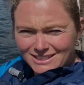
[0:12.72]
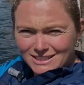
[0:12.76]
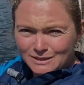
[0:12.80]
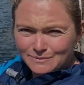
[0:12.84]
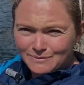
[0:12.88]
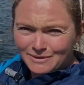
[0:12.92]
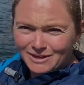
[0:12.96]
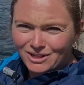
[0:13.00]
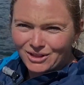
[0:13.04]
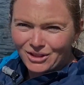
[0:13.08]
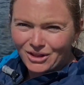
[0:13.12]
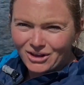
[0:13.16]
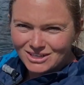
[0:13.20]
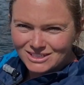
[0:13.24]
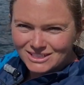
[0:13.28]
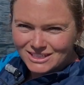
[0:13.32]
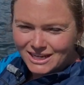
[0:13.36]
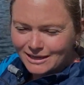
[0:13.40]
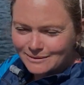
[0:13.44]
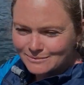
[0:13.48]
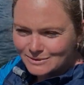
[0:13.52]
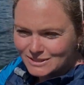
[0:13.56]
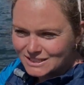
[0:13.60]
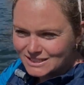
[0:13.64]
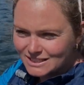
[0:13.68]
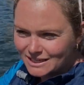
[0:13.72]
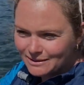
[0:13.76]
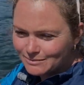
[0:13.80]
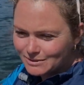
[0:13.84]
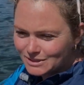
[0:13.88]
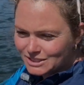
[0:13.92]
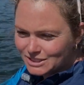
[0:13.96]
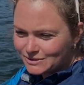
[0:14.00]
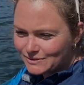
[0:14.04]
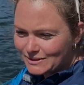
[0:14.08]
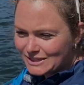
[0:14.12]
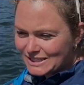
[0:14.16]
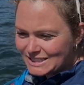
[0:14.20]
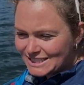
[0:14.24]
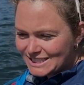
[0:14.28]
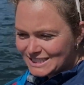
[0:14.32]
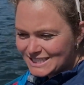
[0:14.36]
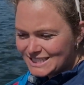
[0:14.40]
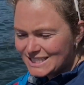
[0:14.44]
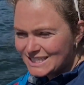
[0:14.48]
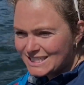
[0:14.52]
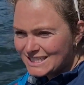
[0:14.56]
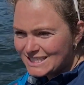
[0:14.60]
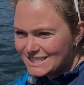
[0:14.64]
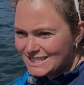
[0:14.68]
it's been a long time since I've been doing
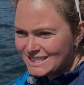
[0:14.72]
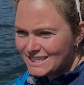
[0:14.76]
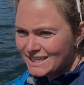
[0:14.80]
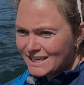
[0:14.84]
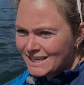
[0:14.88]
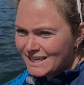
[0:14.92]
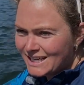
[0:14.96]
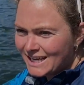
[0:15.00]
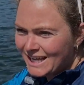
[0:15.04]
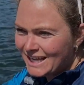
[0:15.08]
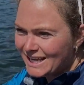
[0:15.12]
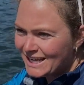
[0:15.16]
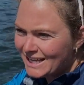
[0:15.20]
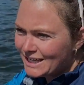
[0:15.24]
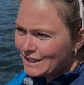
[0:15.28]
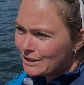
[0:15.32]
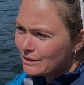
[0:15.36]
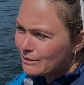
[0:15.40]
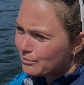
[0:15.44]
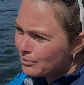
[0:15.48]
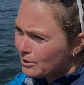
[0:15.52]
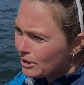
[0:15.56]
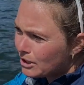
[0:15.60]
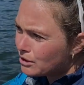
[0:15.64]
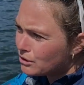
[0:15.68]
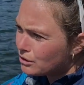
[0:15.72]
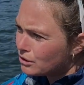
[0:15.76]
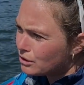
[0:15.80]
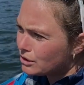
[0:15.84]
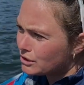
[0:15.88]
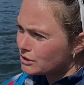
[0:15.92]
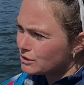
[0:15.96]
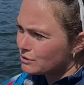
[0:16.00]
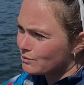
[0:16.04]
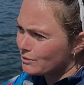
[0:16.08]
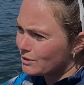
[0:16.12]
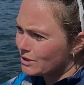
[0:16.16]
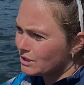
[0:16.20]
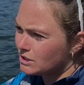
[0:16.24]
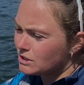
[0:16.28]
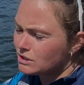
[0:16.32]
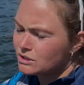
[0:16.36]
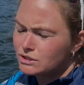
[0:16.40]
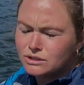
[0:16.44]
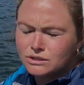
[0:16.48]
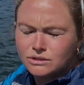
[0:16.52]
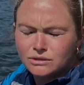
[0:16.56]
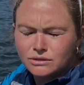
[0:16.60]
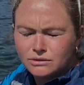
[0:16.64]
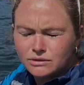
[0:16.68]
distance. And the big goals were
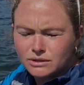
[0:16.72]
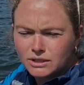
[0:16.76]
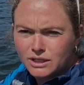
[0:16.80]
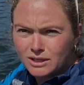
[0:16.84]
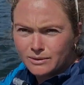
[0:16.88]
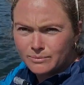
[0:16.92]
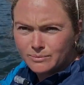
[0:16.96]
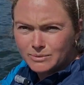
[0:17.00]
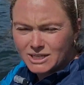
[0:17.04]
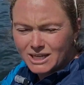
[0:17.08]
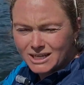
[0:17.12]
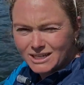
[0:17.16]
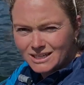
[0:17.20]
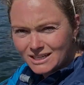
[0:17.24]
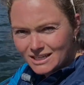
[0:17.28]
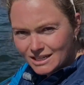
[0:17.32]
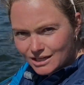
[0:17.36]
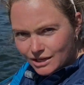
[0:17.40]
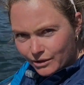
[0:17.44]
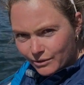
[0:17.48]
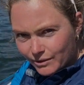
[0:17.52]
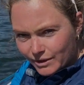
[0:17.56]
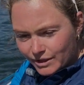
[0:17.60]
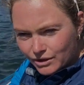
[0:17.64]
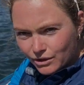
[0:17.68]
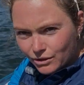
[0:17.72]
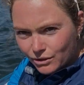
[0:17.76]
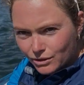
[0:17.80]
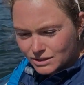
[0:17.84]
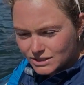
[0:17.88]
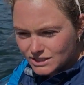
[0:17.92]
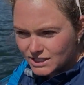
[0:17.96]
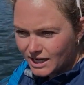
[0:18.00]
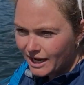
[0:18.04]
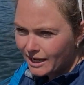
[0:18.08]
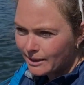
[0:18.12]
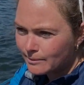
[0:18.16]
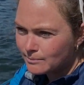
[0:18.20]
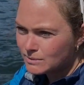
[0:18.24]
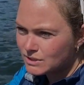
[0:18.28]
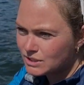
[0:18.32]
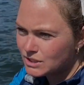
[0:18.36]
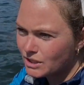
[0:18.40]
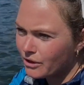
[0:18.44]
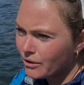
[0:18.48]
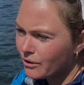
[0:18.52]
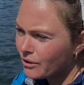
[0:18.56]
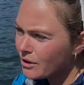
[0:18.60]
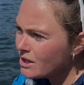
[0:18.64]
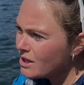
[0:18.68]
to keep technique going the whole time.
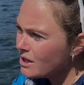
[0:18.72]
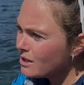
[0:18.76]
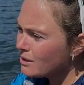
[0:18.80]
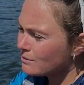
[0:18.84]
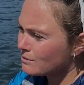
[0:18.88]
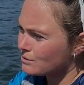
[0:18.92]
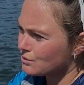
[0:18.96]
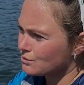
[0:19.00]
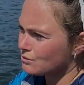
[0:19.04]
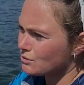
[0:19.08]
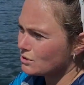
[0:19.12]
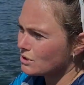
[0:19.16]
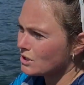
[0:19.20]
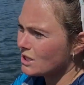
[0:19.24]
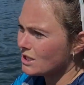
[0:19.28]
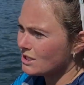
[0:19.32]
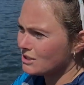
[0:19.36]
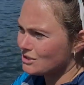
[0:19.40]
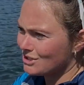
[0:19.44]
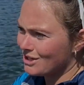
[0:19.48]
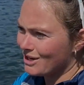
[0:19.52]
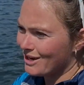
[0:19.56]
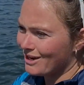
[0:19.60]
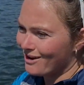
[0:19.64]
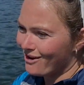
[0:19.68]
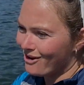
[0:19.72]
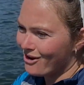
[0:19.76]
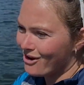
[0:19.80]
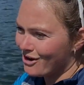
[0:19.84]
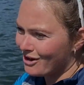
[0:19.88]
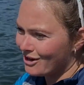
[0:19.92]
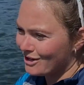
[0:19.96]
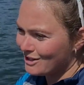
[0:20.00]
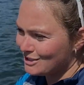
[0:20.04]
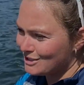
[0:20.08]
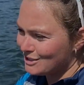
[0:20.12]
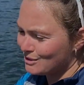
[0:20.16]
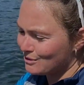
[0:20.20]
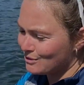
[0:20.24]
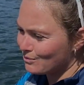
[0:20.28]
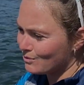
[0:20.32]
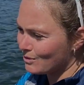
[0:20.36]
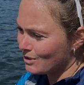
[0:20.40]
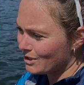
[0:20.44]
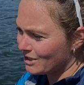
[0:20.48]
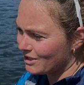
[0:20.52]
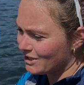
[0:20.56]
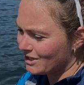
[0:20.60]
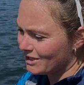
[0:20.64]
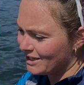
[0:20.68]
So I was really trying hard to
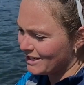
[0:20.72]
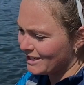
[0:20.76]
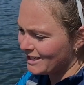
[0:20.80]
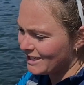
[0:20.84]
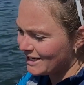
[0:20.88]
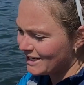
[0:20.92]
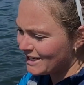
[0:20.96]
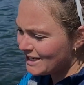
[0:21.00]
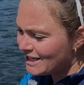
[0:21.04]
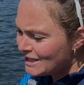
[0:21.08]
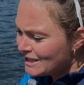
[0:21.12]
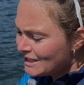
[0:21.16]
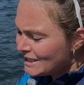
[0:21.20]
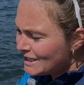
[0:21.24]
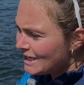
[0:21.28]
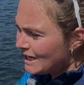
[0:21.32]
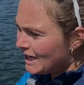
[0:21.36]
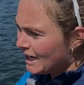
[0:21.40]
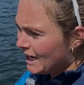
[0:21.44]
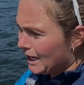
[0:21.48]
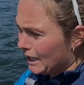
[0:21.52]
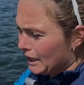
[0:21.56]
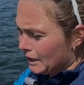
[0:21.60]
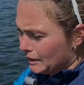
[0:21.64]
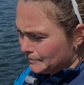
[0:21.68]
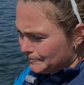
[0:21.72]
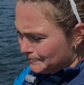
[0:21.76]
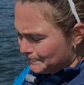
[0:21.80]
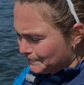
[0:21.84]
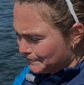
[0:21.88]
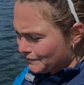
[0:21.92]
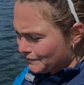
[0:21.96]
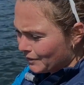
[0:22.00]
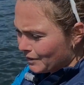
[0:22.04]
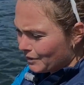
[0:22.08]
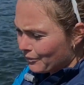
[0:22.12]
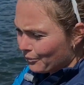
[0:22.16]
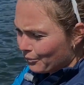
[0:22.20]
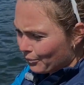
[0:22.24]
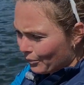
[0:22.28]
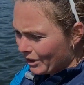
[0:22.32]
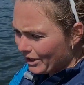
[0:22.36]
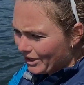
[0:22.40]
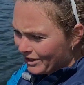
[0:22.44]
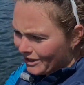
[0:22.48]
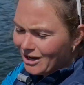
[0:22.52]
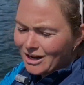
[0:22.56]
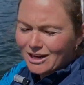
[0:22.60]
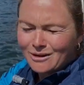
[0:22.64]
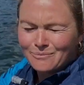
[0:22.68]
work on um,
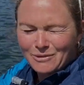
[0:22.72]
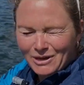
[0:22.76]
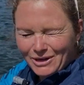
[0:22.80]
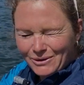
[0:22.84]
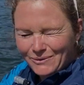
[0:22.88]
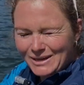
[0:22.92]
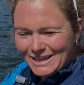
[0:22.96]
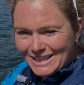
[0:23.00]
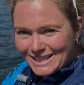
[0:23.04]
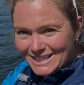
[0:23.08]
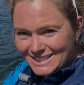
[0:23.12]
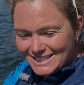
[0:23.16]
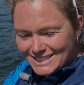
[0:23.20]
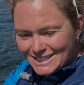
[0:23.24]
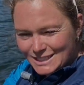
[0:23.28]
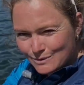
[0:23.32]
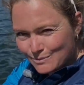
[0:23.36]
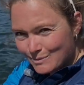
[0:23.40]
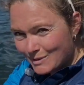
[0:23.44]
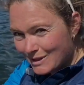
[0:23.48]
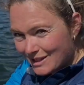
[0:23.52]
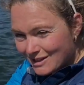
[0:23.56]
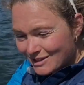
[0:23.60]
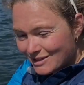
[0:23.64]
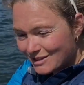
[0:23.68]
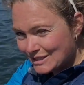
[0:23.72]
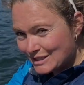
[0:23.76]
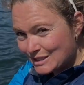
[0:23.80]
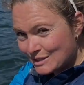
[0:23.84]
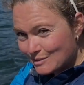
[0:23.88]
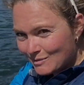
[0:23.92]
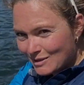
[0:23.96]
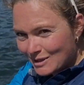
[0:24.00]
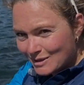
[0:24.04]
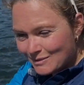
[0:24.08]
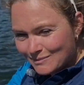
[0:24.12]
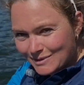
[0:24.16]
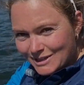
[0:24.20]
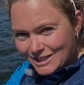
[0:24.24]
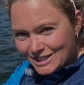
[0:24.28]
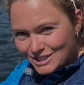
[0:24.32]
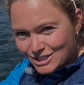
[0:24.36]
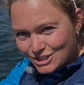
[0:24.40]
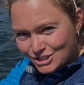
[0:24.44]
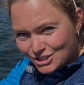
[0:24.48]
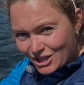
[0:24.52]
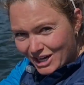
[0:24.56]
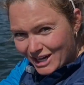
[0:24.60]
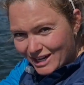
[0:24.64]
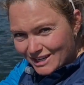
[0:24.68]
work on my weaknesses, but then also make my
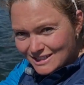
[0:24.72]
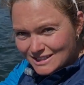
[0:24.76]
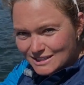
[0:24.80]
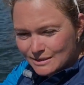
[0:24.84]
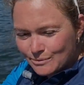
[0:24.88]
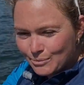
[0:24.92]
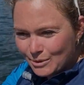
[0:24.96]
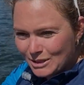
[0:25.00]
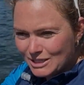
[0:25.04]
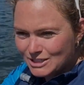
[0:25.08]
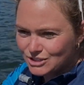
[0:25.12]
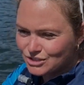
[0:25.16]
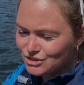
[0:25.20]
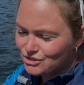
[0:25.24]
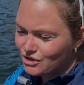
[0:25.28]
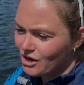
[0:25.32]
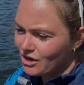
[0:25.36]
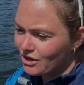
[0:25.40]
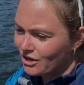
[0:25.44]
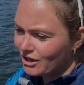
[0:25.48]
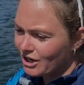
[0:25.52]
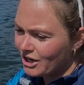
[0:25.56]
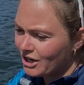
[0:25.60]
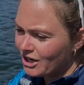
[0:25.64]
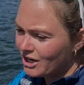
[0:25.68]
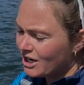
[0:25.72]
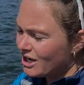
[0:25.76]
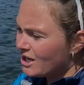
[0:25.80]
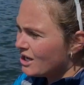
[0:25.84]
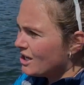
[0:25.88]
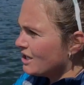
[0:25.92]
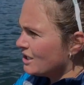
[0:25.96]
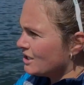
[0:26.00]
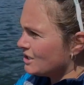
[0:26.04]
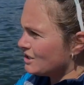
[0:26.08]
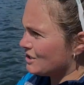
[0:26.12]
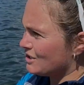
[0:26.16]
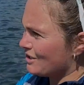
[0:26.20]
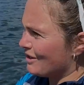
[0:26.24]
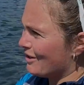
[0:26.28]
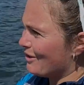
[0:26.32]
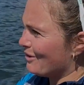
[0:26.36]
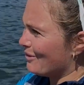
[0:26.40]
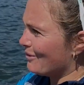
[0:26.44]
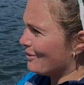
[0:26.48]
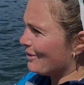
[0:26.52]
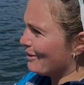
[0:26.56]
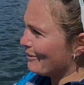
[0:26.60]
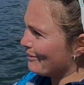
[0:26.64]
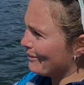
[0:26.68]
strengths a bit stronger.
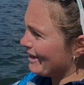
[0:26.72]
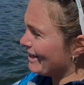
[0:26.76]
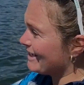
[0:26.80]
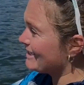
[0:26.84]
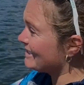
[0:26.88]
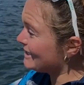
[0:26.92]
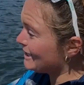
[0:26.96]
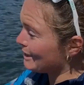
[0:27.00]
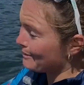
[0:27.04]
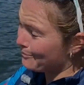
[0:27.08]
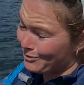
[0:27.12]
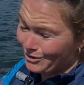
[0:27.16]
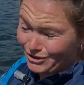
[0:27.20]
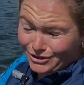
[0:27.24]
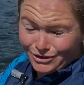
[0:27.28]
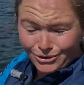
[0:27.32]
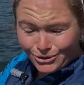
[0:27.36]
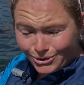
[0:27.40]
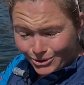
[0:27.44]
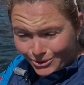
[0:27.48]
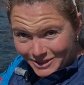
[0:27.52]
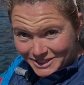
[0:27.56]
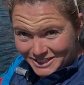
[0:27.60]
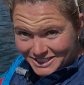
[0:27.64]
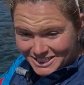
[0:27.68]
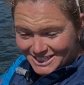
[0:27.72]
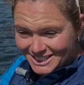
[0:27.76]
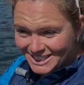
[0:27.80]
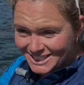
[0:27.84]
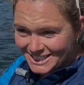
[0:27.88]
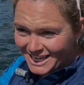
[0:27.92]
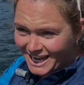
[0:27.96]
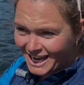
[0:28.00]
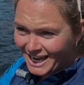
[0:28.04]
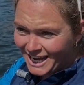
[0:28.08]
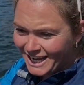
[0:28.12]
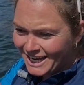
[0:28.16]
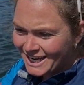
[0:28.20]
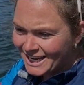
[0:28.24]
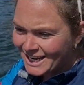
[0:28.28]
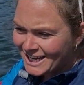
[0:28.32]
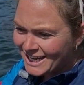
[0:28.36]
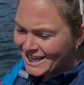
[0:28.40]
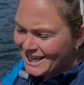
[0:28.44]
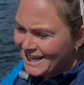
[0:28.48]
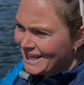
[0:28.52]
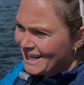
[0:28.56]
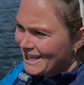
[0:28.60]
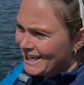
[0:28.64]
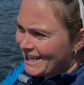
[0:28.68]
So we ended up with a gorgeous day.
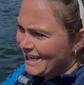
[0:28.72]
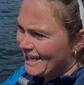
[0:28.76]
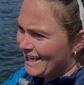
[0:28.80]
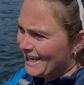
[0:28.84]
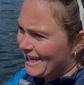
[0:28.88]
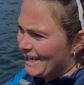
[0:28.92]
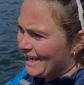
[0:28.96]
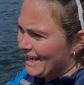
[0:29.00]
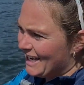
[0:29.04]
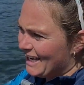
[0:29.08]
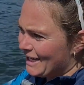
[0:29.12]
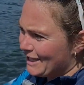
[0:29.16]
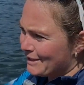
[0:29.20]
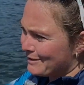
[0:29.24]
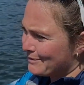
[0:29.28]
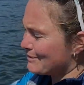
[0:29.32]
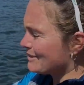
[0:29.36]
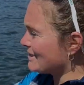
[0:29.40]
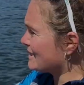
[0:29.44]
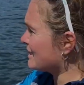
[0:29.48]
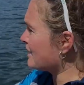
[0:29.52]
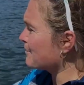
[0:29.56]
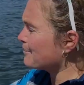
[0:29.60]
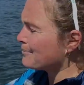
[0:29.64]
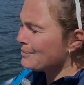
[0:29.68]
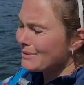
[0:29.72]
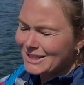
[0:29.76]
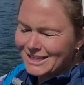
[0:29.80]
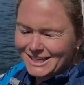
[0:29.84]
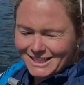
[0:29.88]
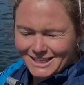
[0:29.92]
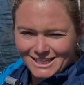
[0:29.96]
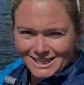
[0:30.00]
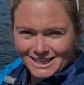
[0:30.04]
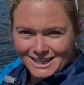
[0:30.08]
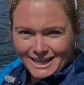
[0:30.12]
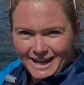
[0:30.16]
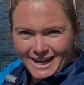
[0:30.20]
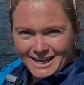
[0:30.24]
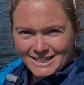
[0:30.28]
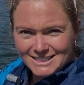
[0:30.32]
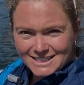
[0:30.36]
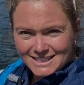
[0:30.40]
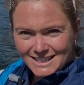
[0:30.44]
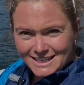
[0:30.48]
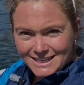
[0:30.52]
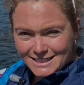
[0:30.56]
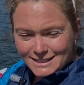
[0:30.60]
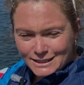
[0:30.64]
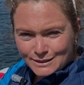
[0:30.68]
Uh, it was completely
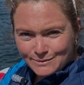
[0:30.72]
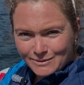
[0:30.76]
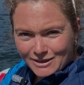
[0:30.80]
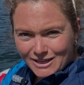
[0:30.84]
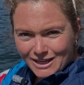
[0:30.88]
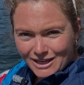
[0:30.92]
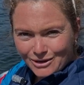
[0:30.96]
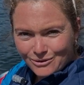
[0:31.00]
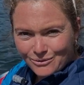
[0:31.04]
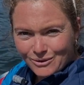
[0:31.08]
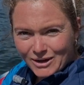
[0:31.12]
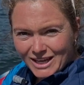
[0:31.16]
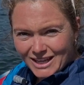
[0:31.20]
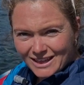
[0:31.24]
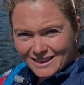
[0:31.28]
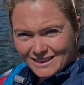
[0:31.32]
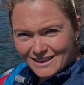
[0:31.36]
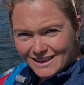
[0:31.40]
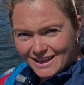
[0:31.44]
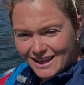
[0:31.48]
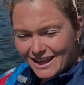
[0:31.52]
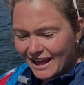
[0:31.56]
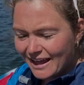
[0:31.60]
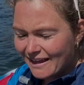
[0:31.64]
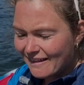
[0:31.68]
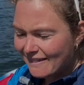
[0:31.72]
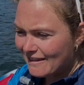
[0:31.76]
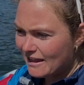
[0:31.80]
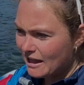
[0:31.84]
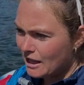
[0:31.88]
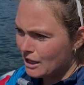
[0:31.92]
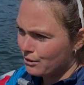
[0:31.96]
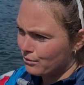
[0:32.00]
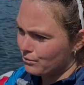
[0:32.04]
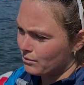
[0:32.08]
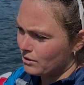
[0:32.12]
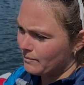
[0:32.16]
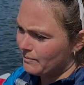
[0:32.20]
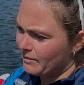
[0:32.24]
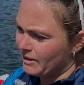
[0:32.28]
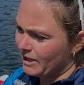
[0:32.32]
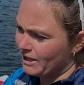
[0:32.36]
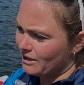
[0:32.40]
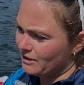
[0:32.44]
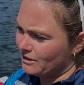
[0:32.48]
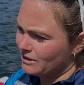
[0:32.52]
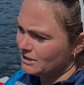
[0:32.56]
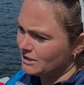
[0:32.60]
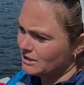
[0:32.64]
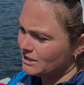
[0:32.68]
glassy to begin with, and then we
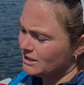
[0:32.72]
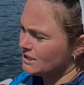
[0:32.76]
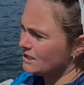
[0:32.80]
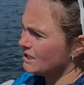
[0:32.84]
paddled,